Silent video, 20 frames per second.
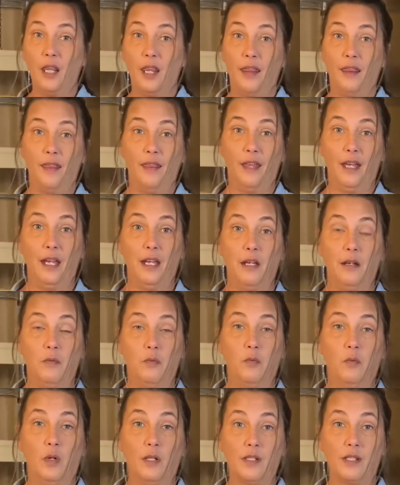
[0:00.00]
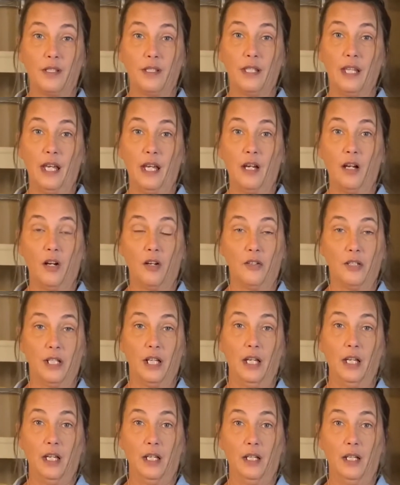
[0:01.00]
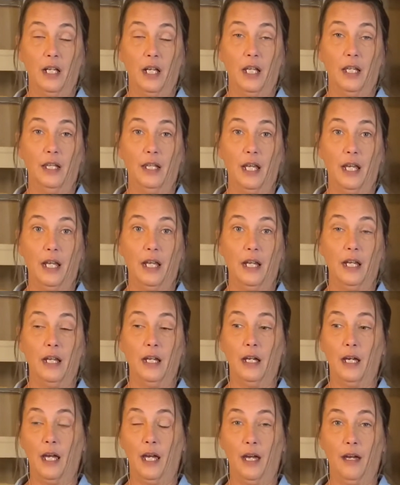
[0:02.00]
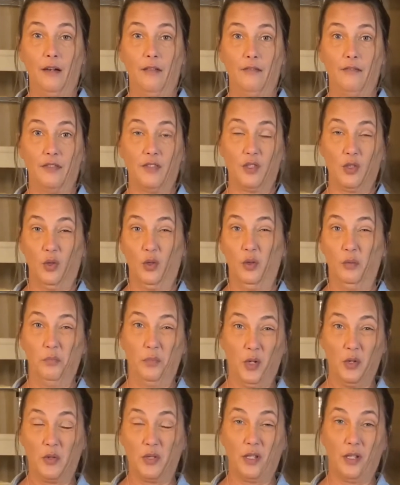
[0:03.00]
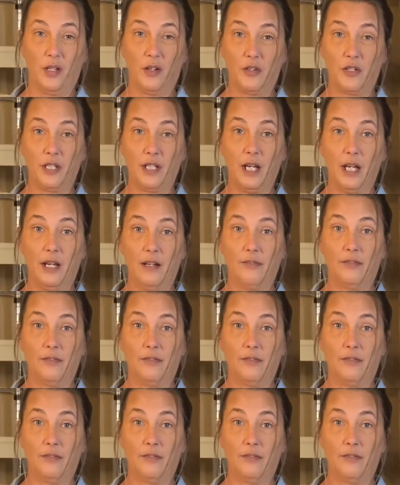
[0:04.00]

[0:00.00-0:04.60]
Once they are done and they have sold most of their stuff,